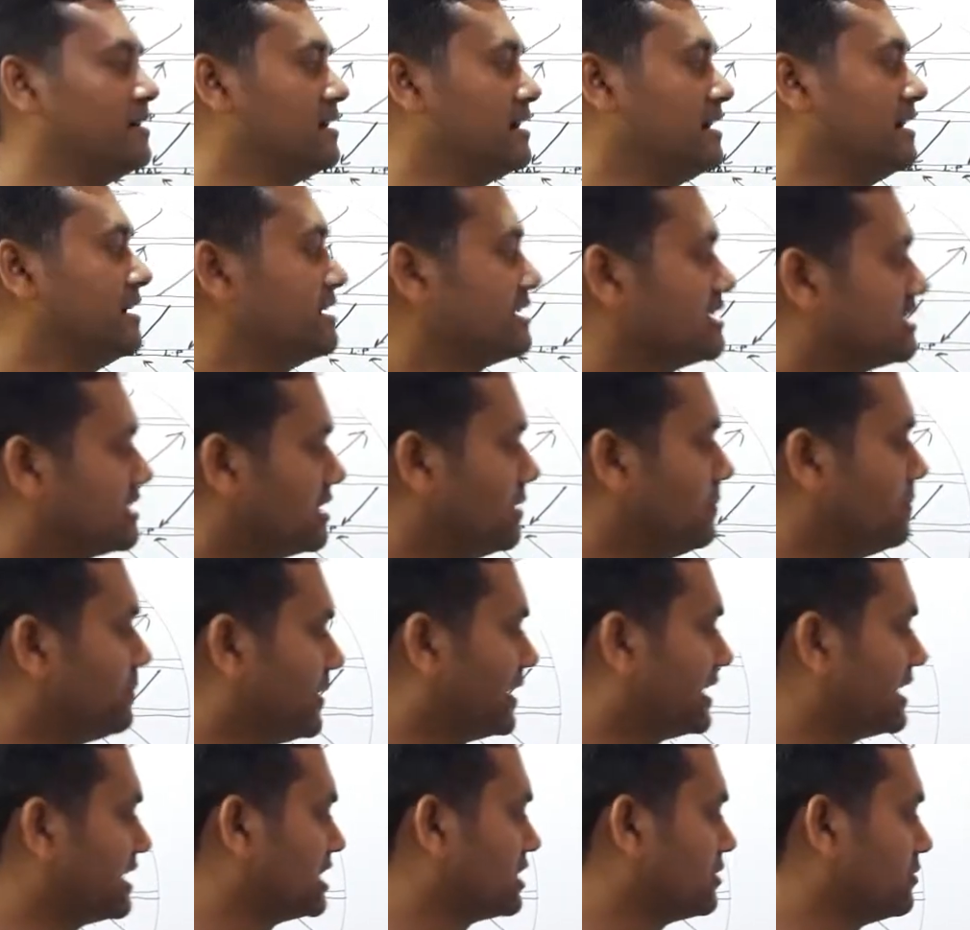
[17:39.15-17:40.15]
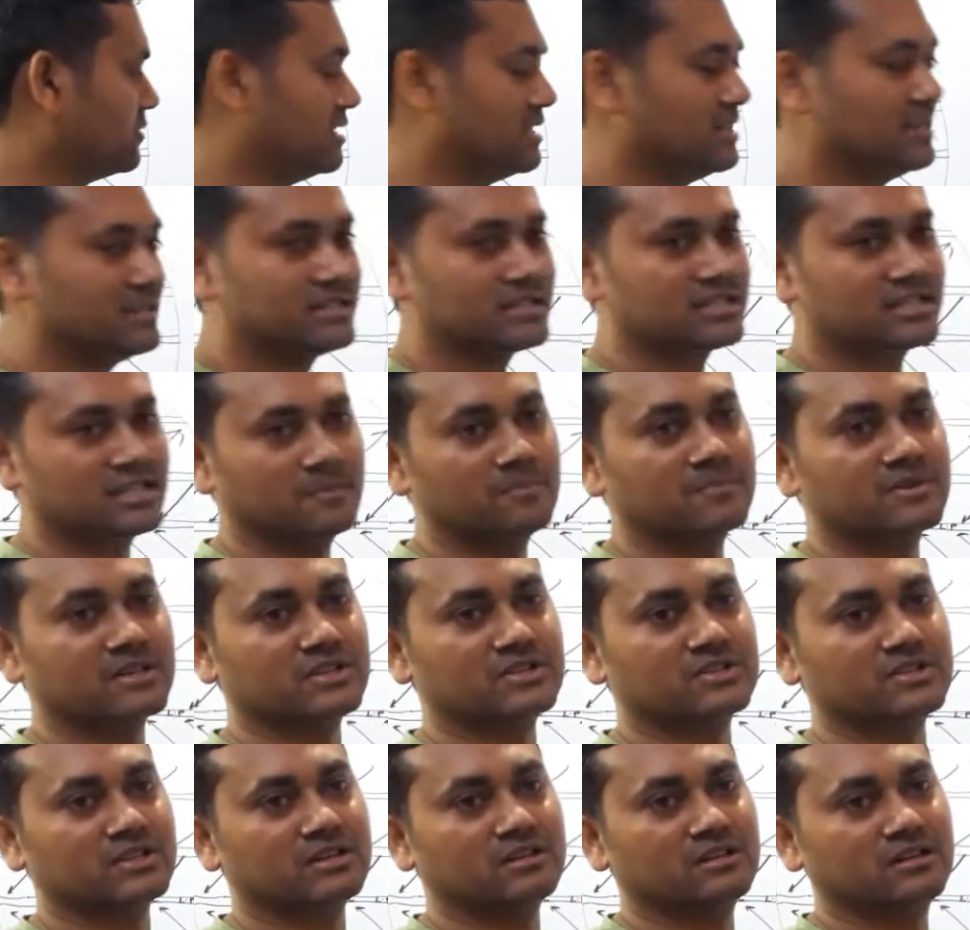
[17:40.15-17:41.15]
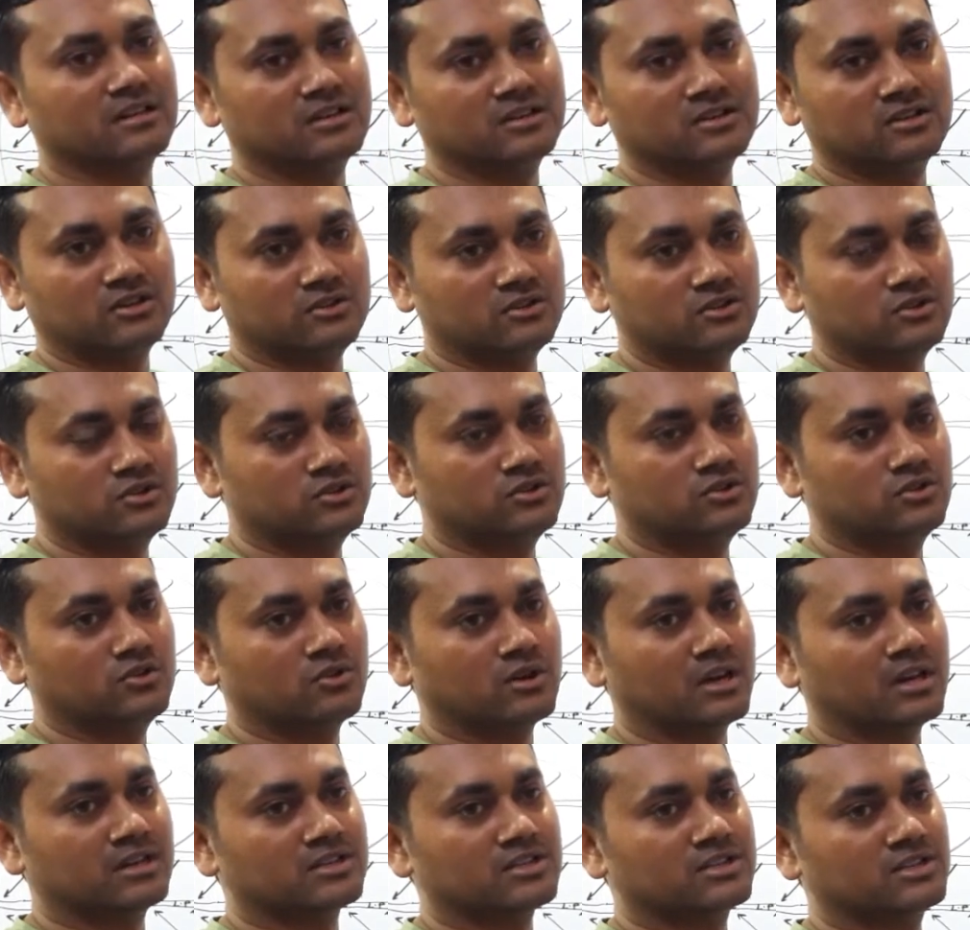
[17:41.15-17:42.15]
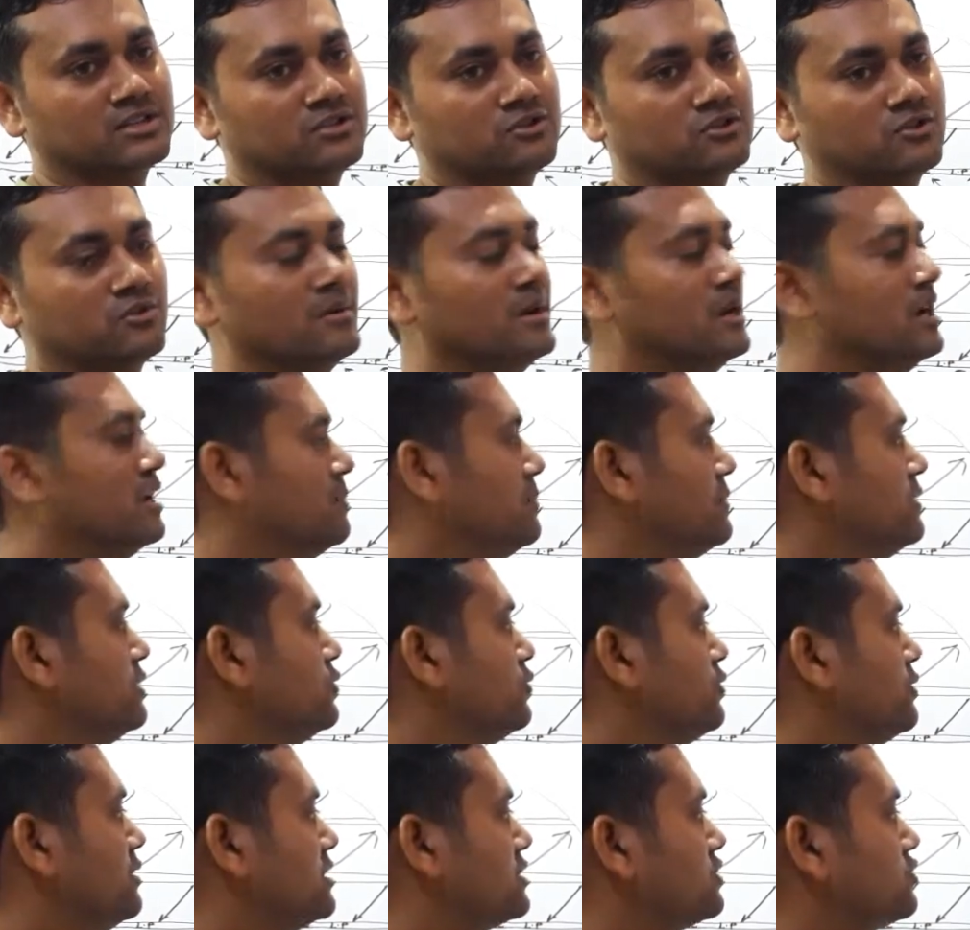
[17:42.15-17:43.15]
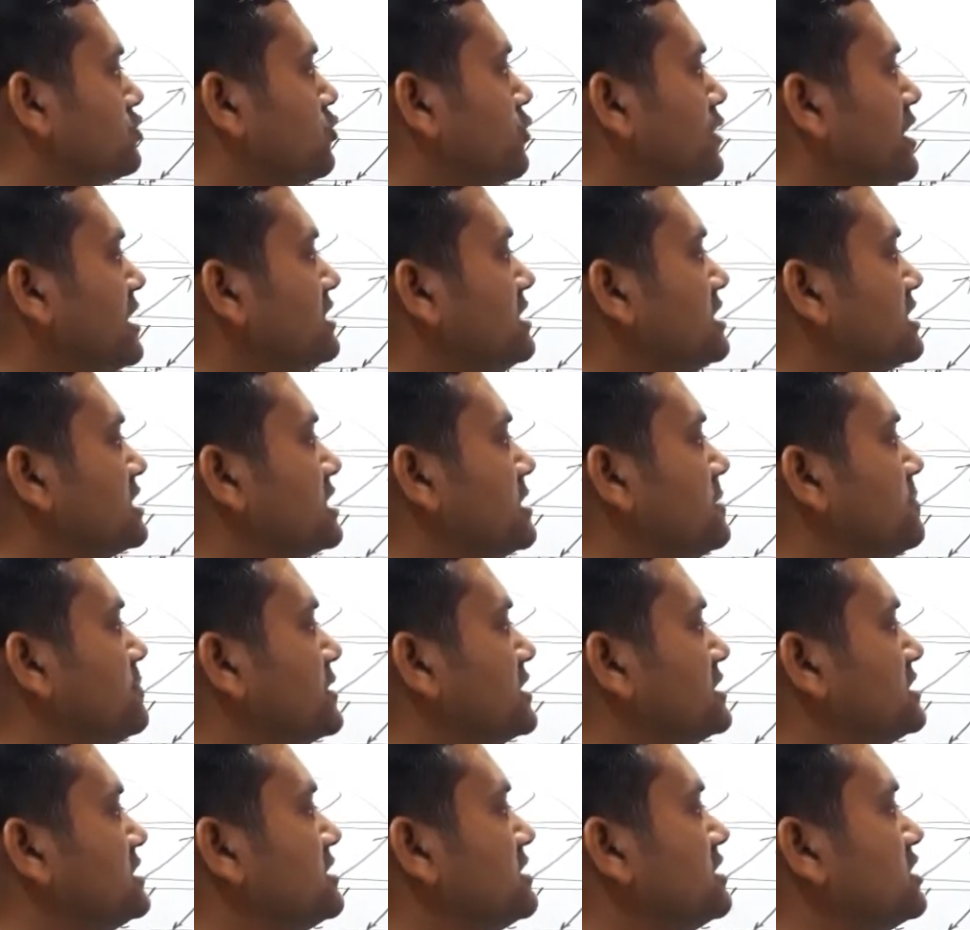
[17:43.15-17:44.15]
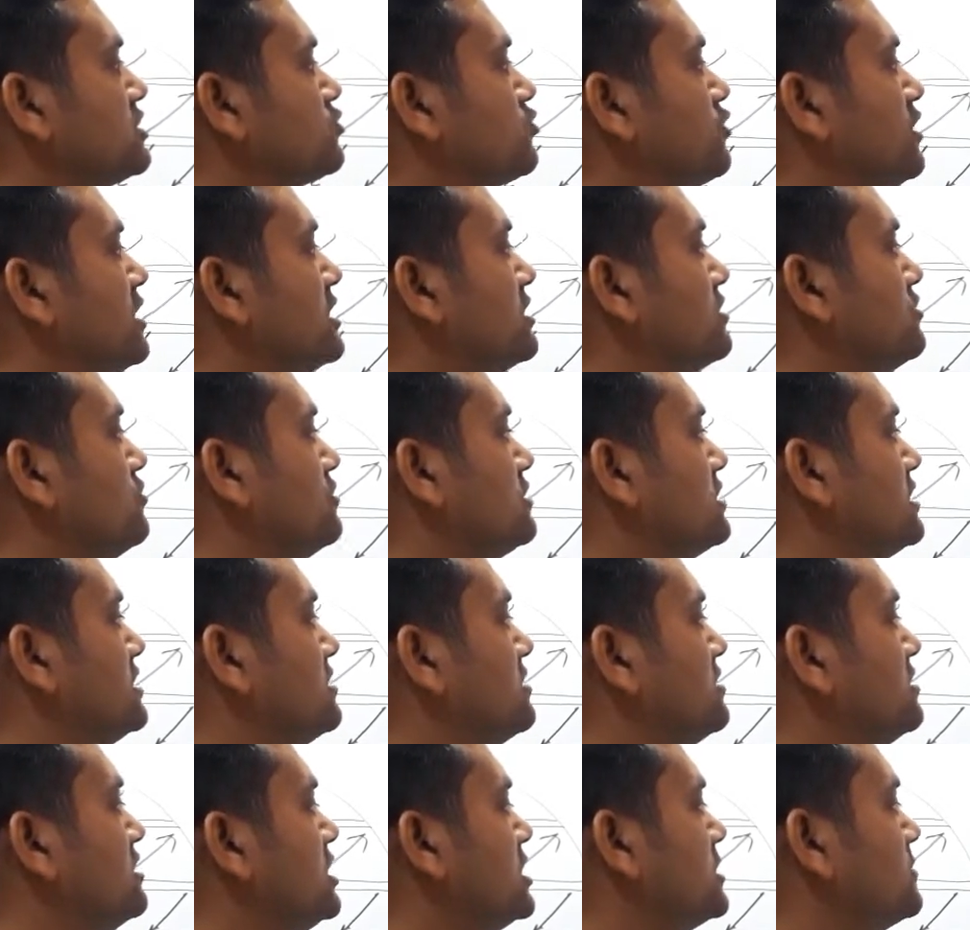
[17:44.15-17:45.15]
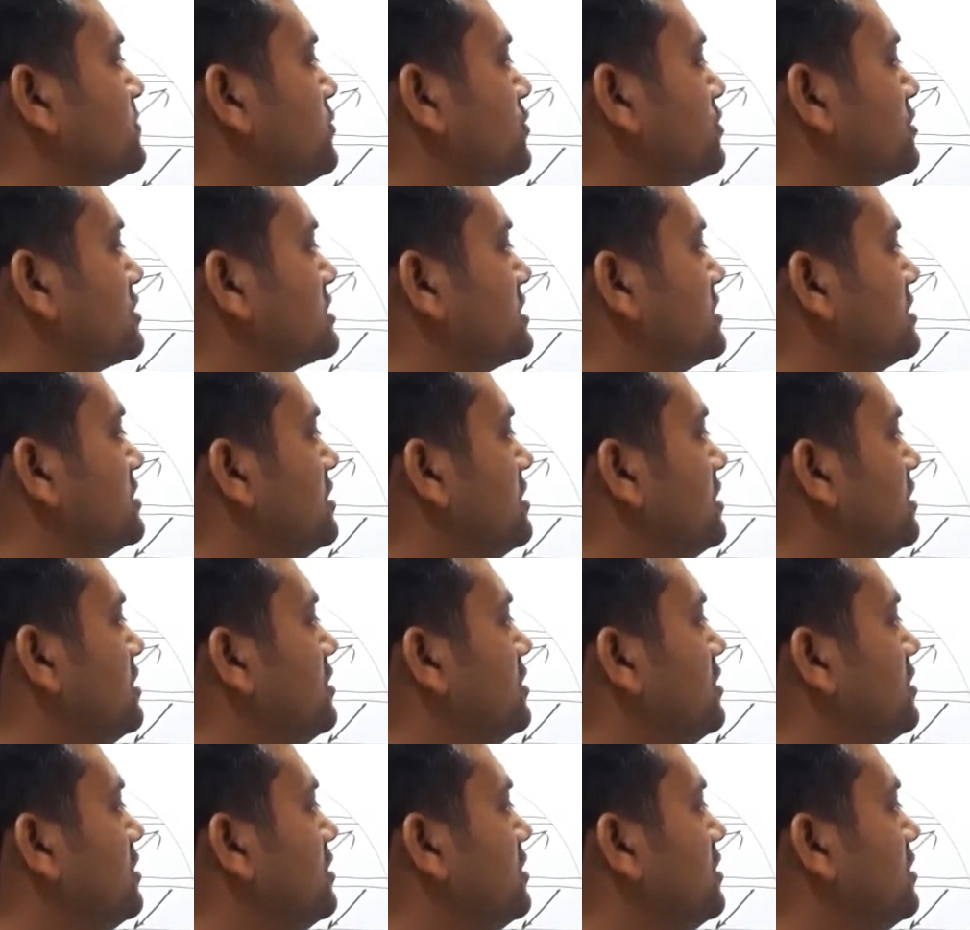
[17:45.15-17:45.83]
and comparatively the temperature, you can say, so when the temperature is quite low, then this portion